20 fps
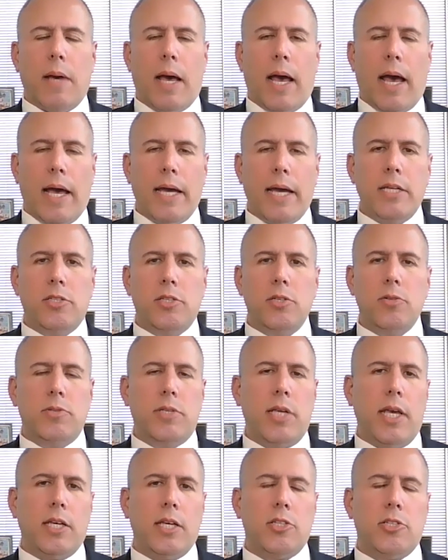I do
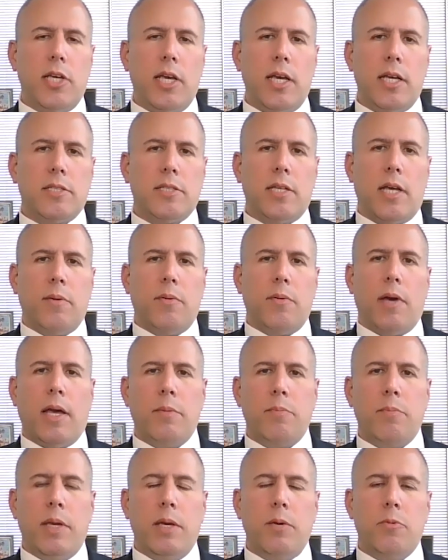take a chance. I
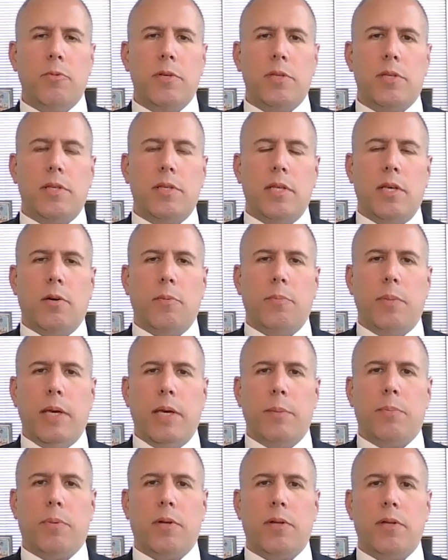meet with
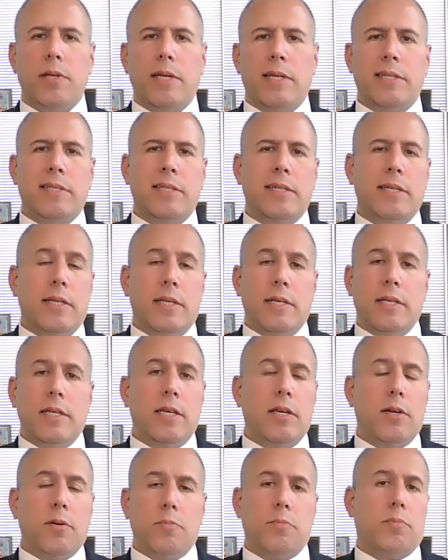people, and
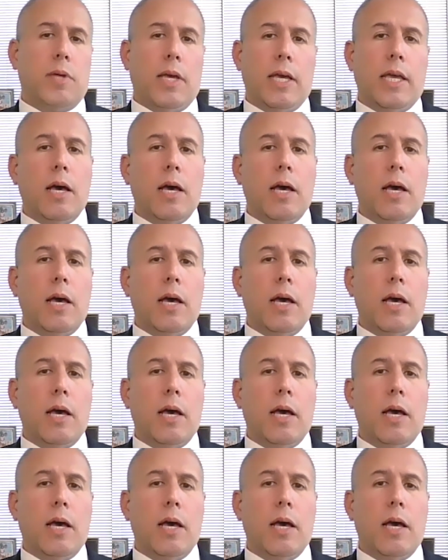like